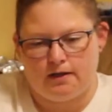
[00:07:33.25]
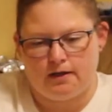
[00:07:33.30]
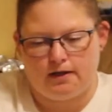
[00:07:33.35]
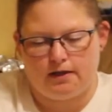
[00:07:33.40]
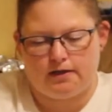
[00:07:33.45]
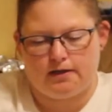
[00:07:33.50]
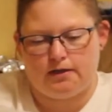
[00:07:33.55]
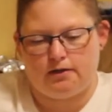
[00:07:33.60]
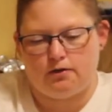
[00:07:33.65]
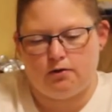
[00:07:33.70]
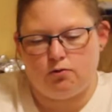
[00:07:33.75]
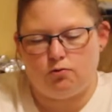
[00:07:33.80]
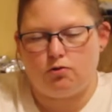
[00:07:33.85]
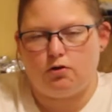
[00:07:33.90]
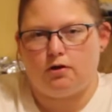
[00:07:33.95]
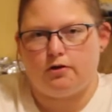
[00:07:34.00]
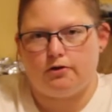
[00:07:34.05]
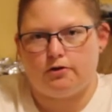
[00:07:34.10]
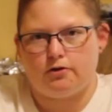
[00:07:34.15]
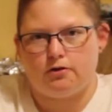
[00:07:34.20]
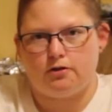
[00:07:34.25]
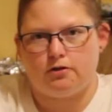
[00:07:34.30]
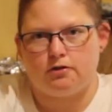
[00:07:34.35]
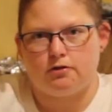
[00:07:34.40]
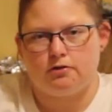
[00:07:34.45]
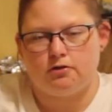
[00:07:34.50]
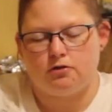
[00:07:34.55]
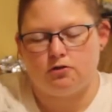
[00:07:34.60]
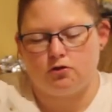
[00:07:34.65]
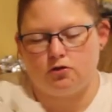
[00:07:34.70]
and it no longer
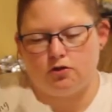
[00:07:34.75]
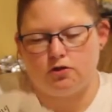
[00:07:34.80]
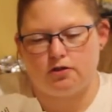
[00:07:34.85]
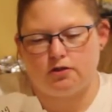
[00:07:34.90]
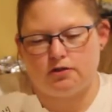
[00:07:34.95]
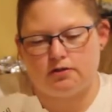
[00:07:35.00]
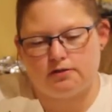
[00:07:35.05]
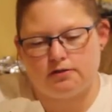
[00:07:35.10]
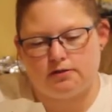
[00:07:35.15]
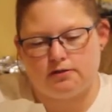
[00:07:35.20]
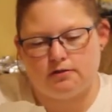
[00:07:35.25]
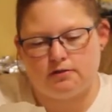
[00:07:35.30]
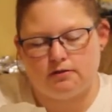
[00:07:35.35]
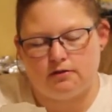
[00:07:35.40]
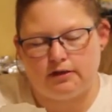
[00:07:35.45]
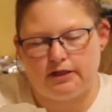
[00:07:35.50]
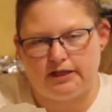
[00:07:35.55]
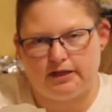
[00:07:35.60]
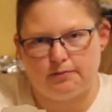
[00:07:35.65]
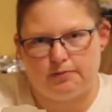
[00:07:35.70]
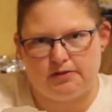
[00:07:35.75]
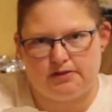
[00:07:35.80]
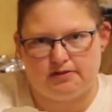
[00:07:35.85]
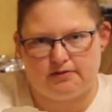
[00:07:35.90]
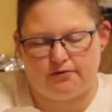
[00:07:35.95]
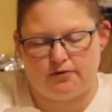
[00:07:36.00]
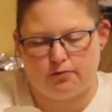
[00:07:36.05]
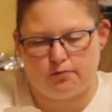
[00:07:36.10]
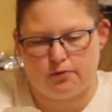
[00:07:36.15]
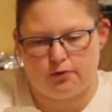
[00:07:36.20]
looks like a piece
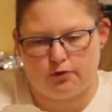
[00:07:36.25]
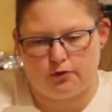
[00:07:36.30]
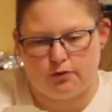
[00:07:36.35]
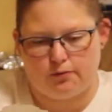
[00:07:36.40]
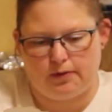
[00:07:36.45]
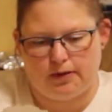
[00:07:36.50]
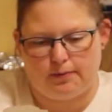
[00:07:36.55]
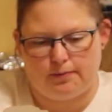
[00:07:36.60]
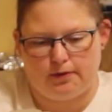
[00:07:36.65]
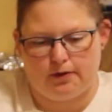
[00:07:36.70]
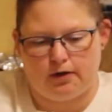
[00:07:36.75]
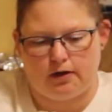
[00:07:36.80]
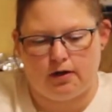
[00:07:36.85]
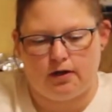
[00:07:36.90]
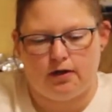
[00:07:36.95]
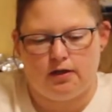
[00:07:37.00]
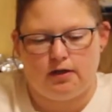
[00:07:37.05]
of computer paper.